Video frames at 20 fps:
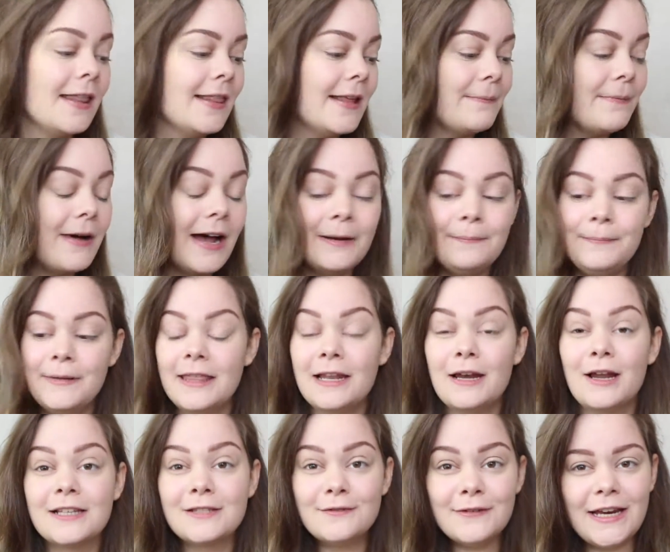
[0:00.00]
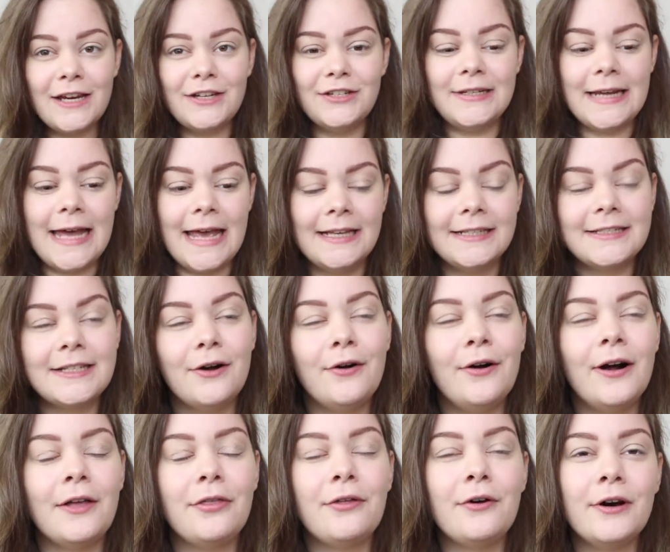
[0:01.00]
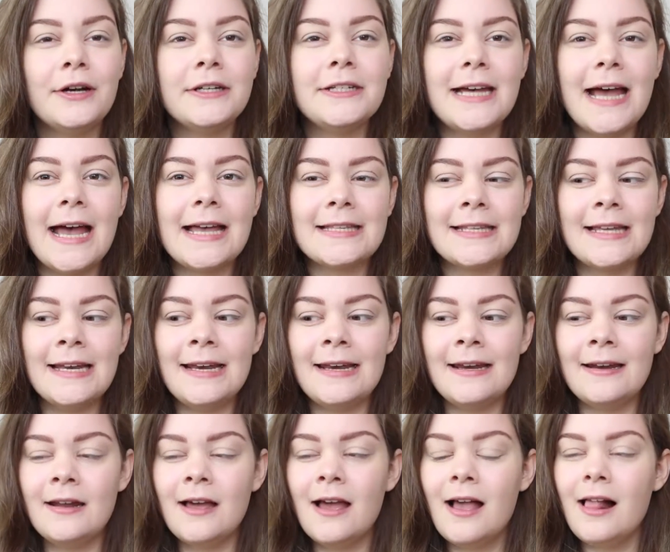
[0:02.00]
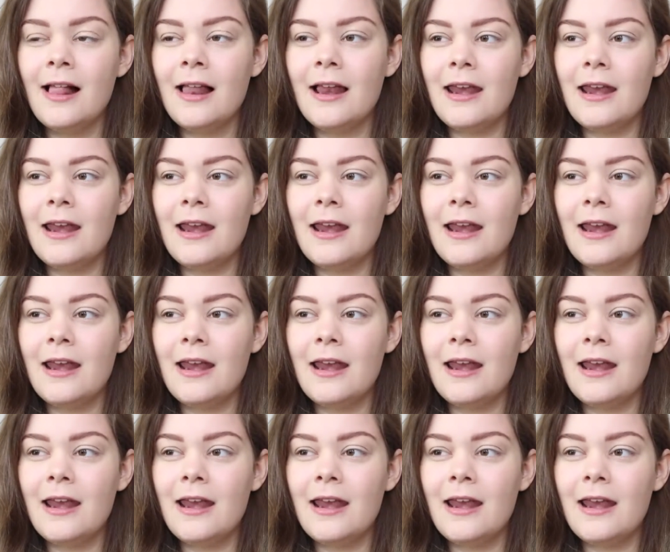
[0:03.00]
that might be the last video today. So I thought as in